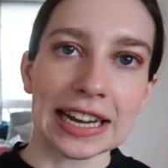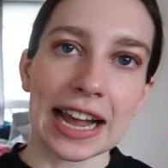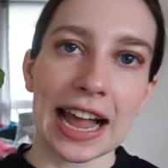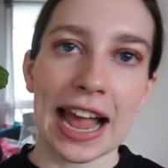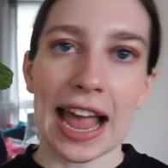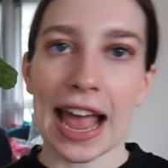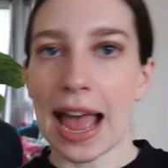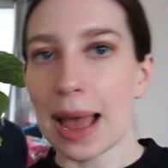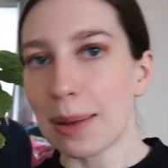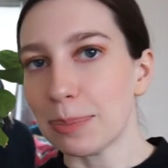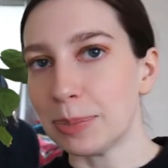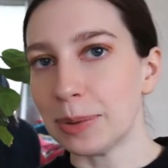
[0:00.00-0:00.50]

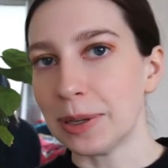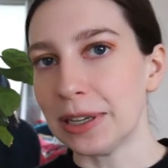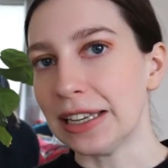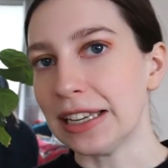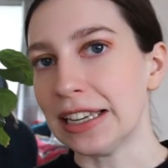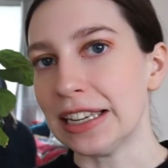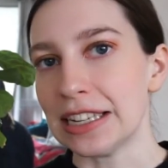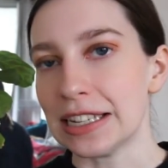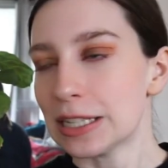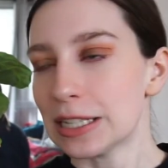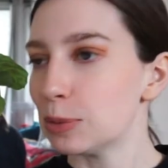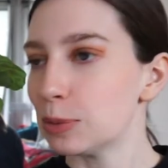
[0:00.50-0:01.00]

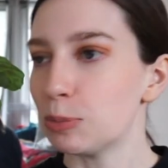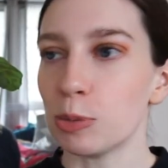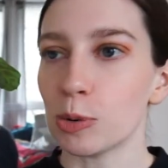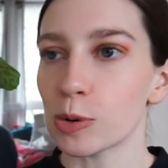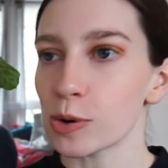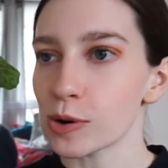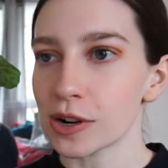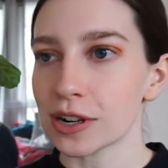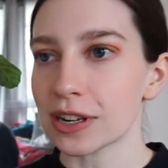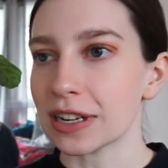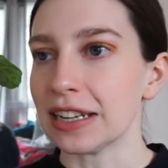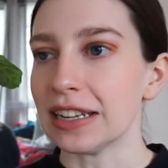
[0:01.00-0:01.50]
happy,
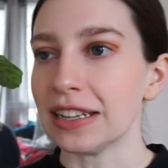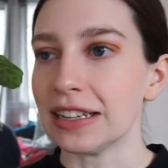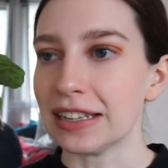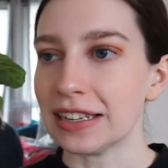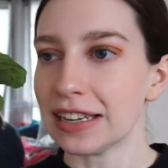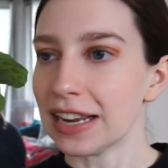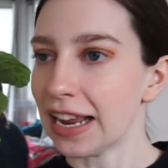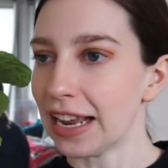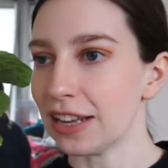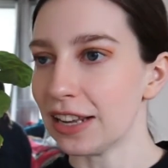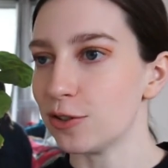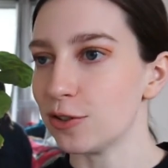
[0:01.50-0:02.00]
sporty
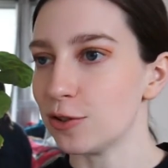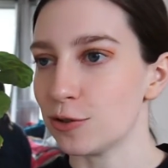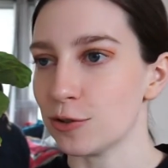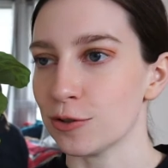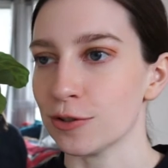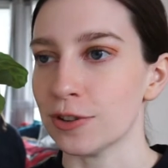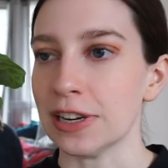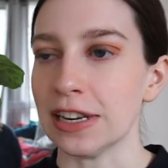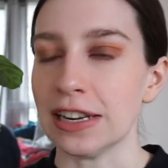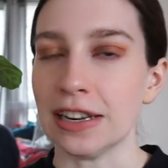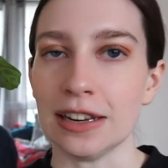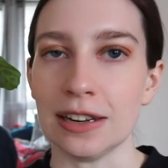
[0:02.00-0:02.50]

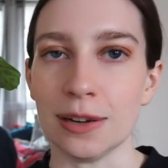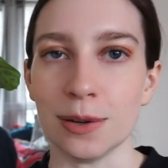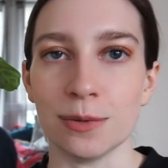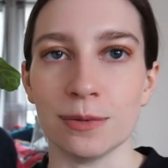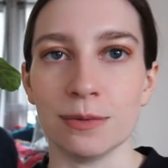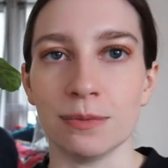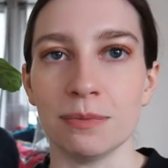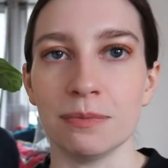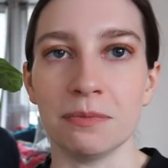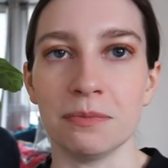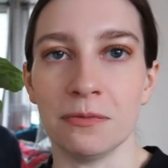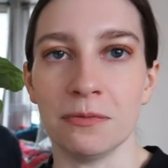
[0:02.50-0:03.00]
history
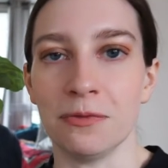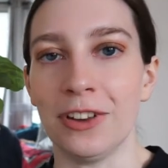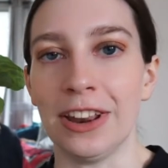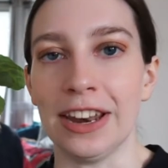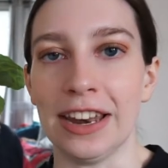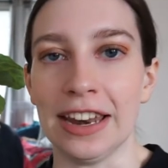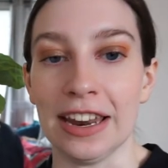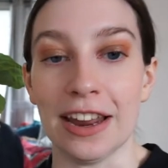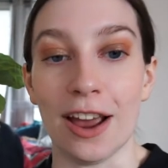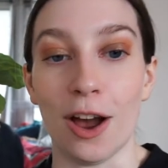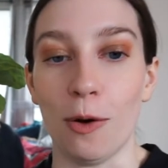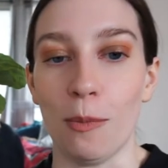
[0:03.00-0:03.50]

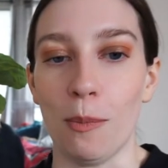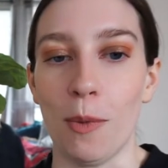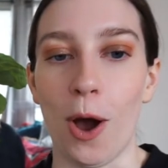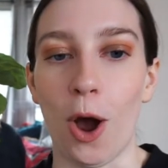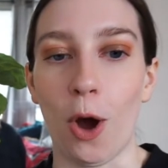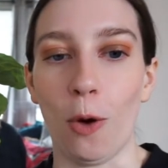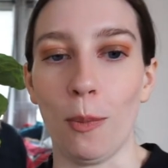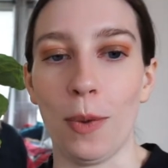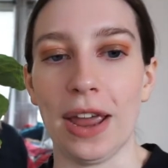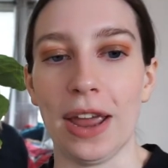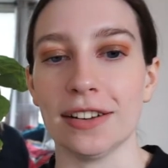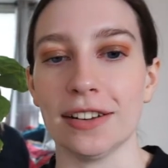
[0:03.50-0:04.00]
video
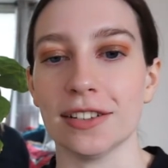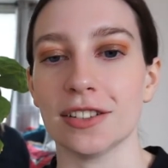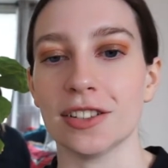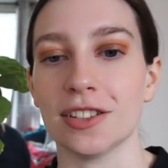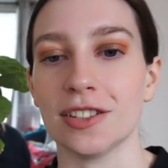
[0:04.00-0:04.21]
moment.